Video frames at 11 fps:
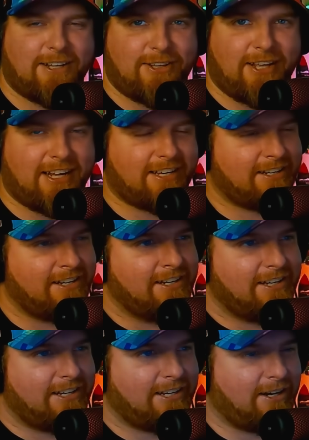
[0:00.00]

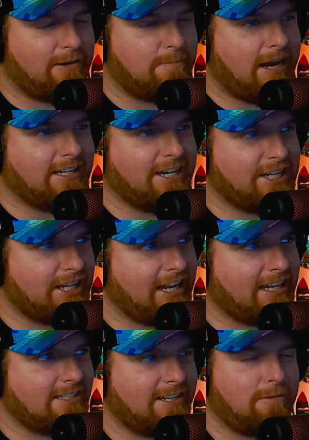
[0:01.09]
like-minded
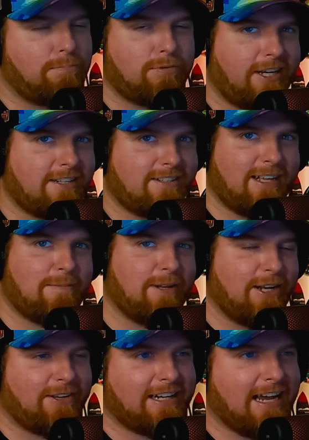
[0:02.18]
things, please let me
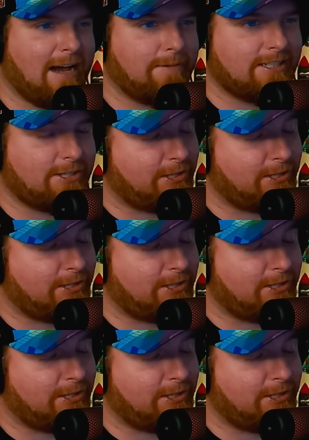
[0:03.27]
know in the comments.